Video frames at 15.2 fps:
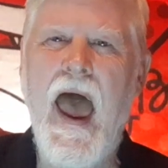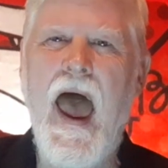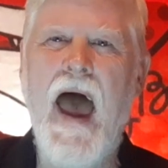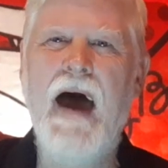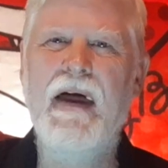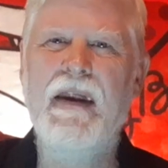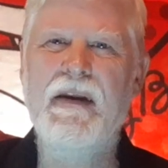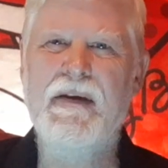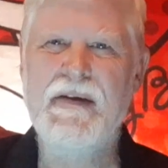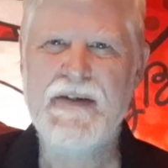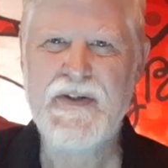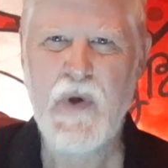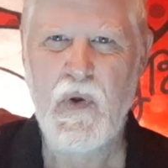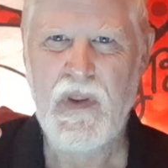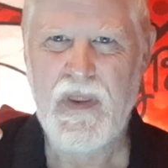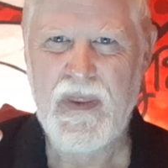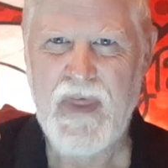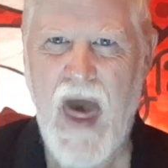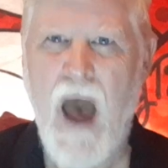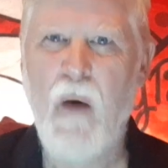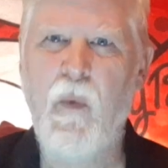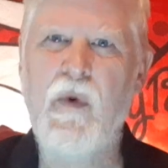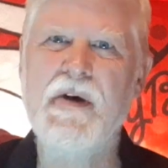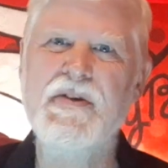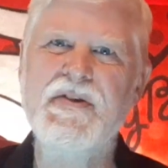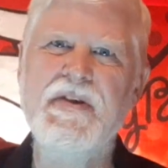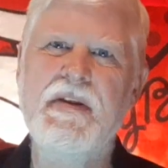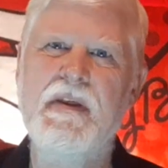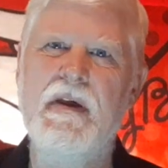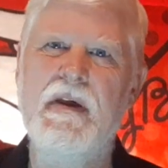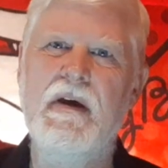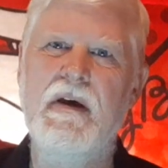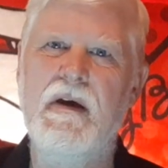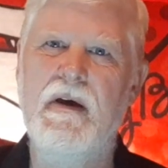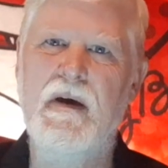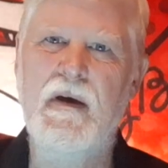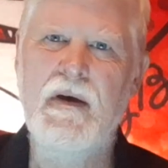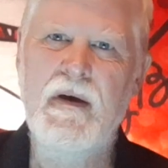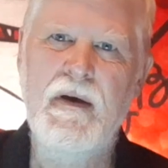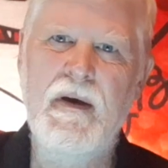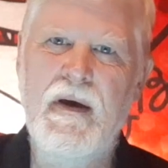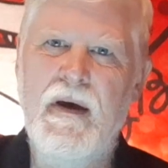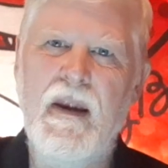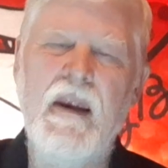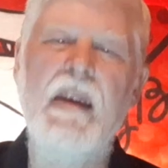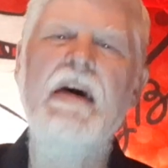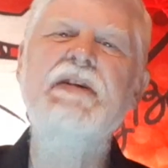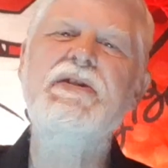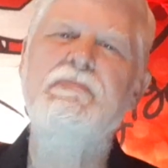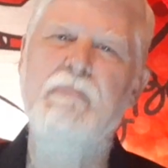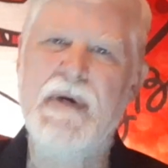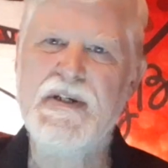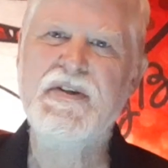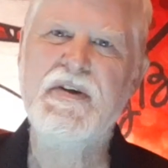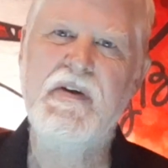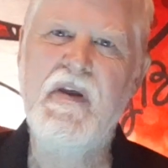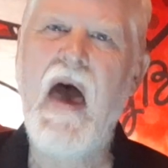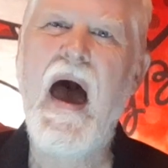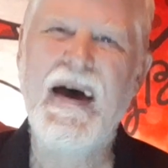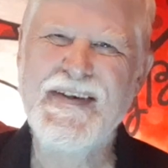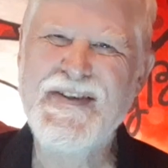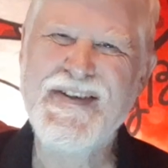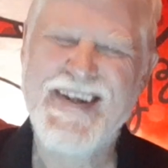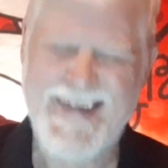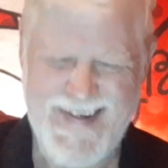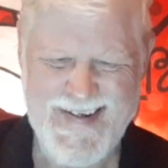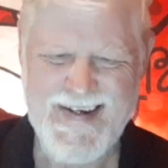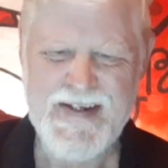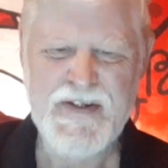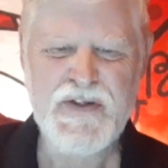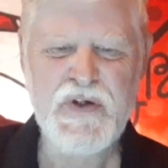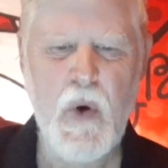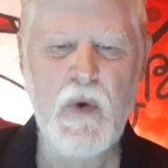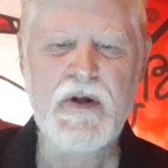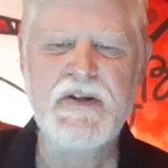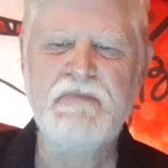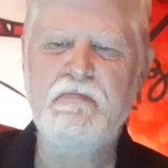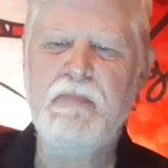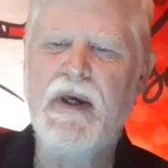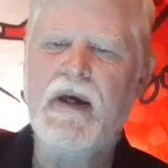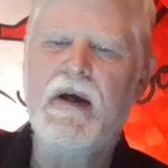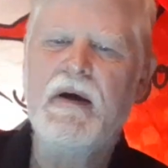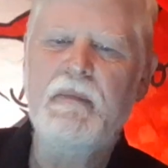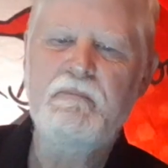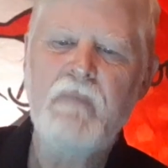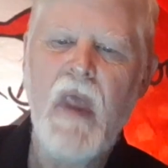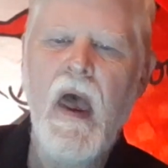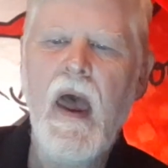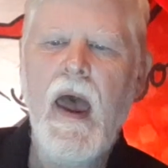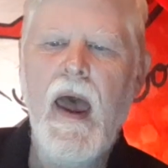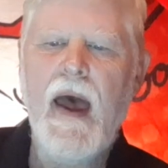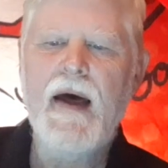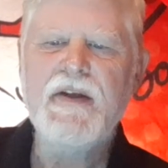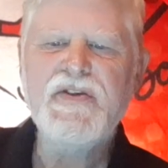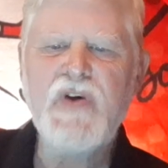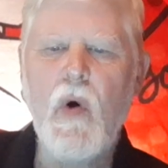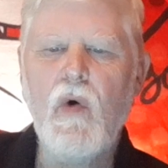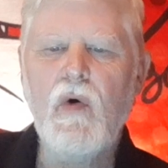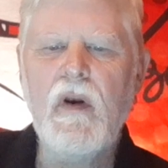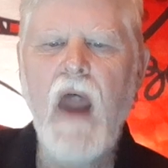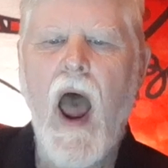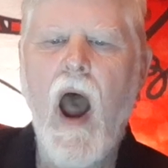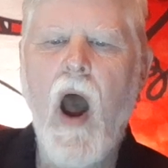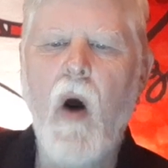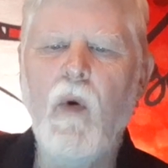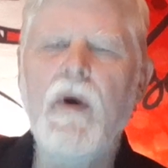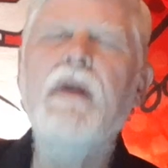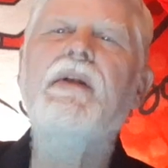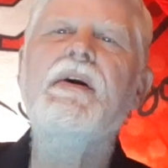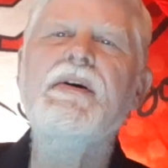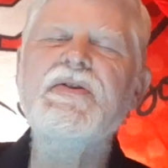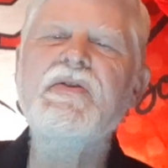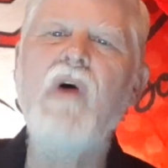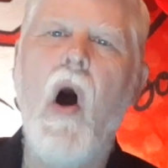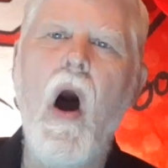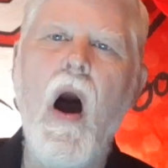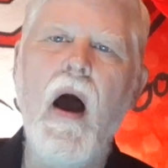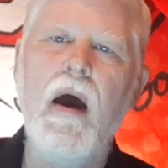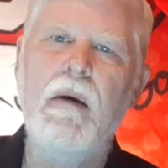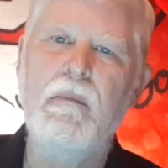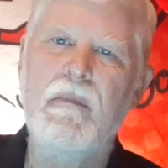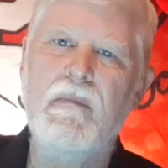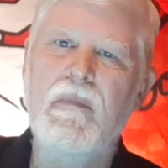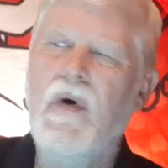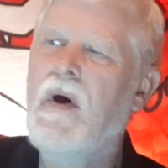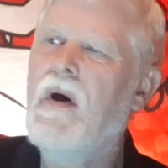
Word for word: And so that was the litmus test, so to speak. And so now in this time,